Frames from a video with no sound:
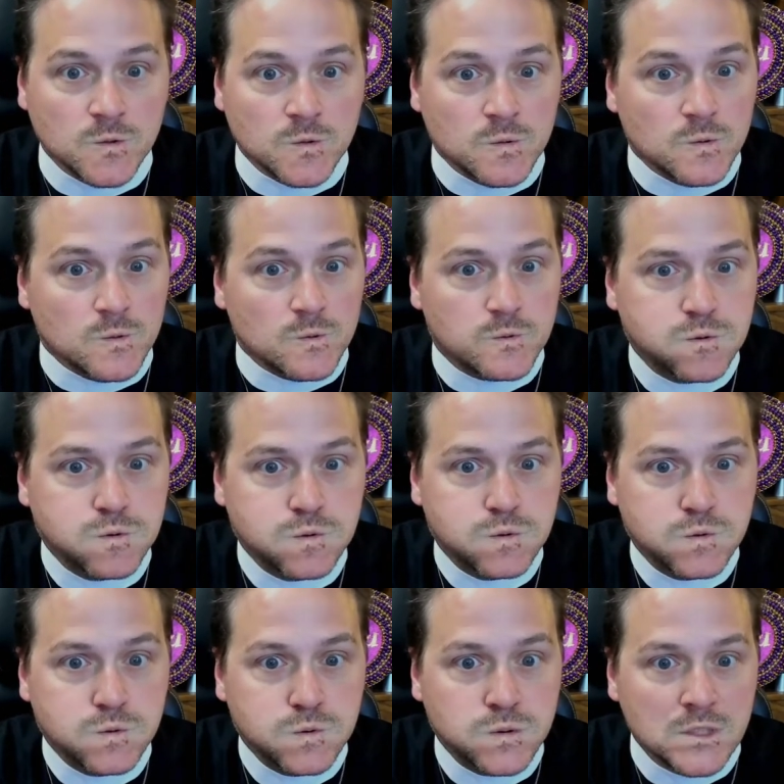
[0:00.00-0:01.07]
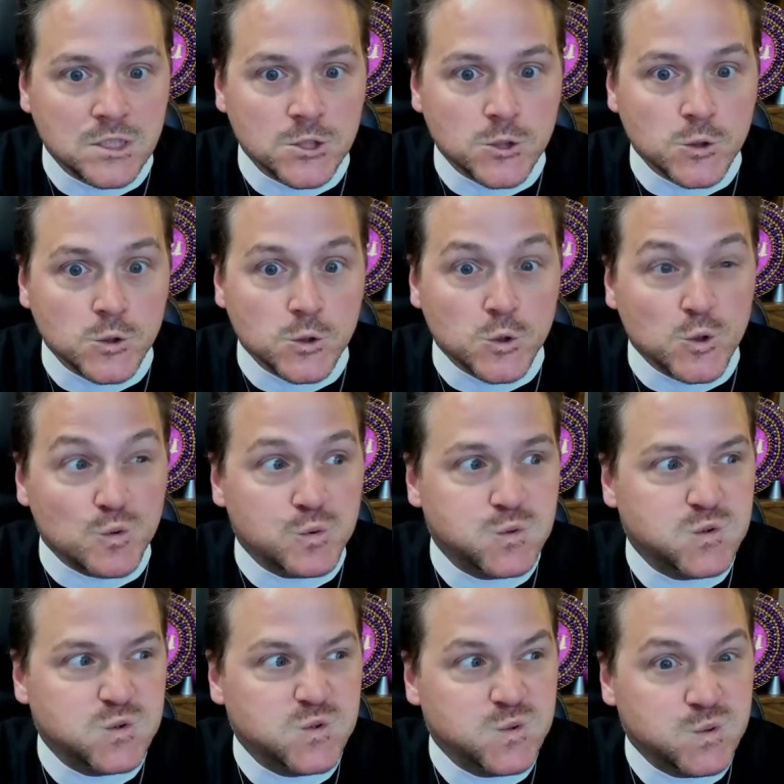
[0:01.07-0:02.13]

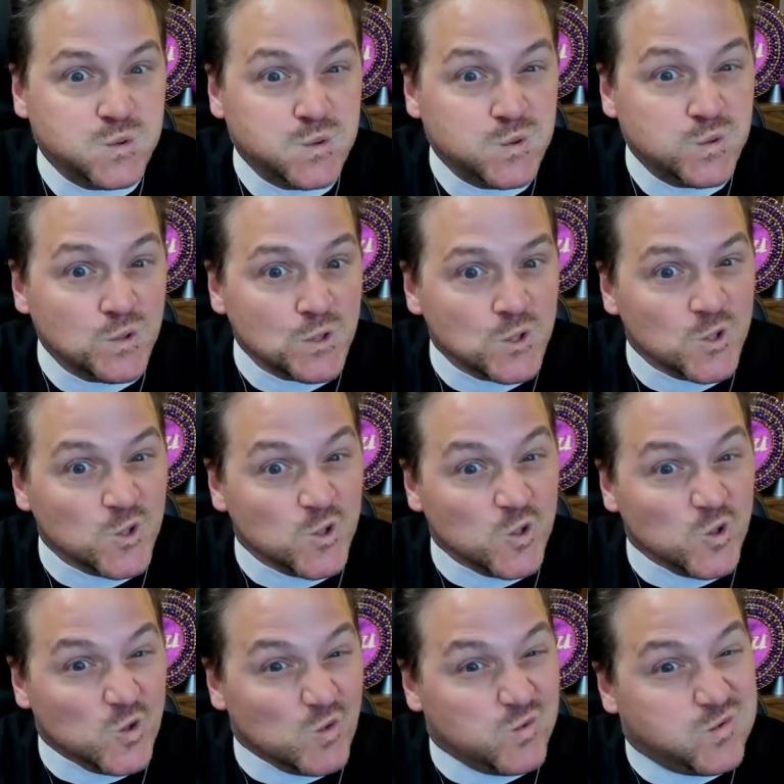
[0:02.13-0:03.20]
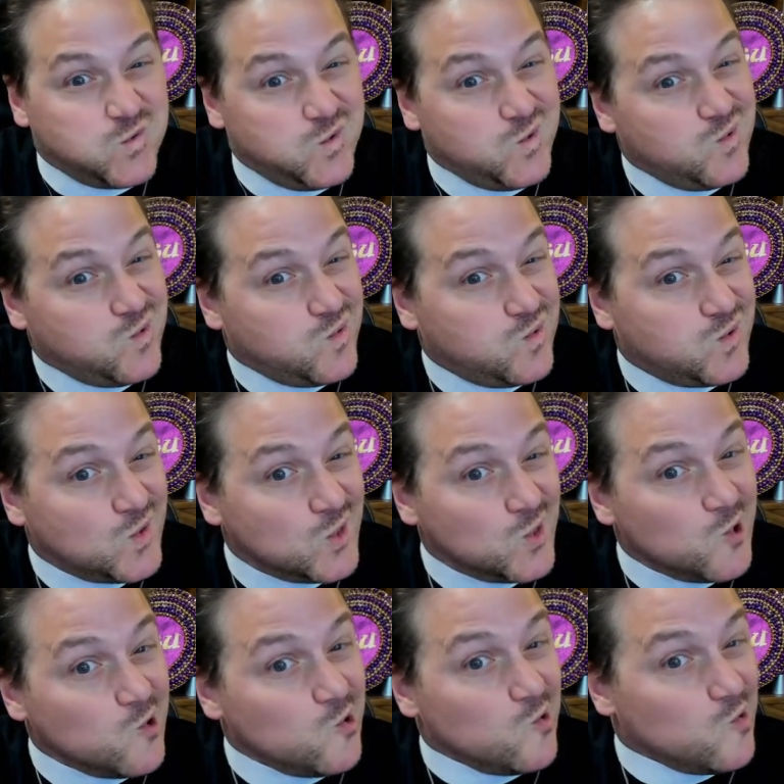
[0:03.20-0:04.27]

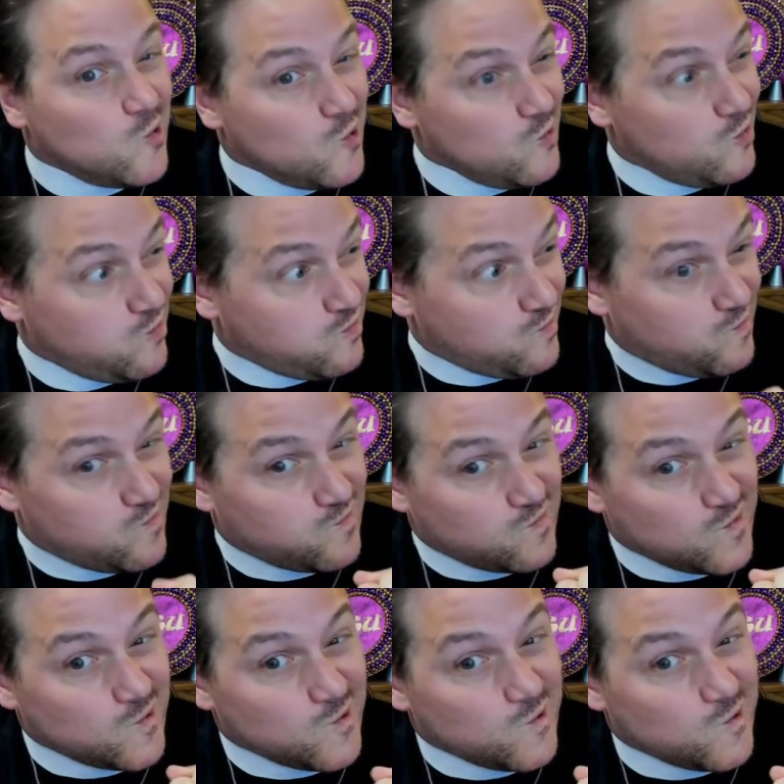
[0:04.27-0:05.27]
(no one is talking)